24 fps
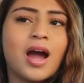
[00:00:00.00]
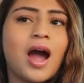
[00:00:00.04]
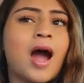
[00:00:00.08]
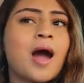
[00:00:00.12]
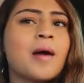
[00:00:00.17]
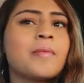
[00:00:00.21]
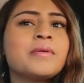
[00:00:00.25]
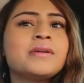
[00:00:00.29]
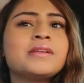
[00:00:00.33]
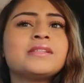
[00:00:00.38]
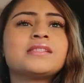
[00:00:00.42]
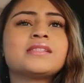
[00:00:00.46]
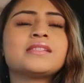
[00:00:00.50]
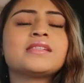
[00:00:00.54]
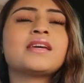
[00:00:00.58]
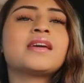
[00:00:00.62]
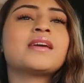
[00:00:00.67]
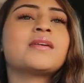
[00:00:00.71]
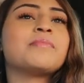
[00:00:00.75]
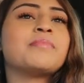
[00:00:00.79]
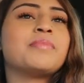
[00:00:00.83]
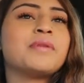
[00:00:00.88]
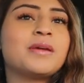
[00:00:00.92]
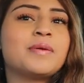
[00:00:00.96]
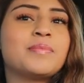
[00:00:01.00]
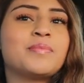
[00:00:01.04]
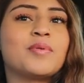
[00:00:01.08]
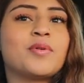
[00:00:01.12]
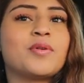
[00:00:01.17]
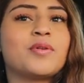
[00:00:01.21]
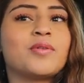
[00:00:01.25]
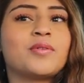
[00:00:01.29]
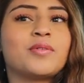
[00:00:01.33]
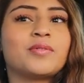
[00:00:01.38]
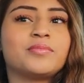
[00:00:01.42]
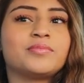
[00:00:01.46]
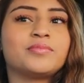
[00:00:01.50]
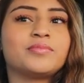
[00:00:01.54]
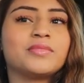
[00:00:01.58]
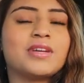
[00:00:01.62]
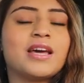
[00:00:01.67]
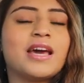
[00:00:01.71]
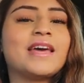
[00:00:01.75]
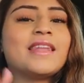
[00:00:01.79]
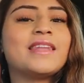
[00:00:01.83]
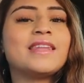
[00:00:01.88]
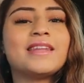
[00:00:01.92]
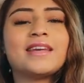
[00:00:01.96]
I've been seeing people,
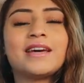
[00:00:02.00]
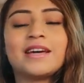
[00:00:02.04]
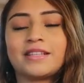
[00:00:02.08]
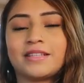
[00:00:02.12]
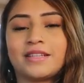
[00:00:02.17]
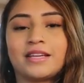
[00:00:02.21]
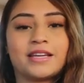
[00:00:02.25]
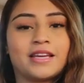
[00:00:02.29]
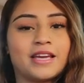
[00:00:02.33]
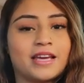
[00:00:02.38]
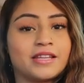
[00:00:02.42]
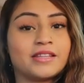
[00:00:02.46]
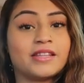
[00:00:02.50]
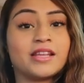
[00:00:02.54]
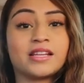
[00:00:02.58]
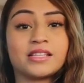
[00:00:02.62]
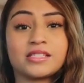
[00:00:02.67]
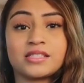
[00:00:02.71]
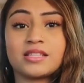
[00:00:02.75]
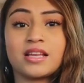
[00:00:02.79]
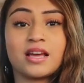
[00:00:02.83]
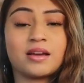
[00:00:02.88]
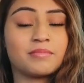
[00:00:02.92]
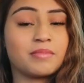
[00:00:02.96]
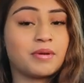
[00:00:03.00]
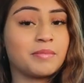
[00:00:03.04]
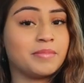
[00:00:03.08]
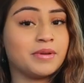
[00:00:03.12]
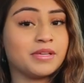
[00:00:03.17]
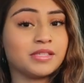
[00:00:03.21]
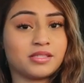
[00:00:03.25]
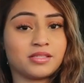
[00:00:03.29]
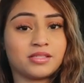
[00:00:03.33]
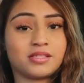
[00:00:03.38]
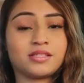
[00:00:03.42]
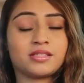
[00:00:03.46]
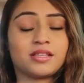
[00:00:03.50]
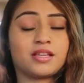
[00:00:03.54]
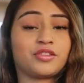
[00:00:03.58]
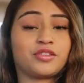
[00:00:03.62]
and again, that is not my business,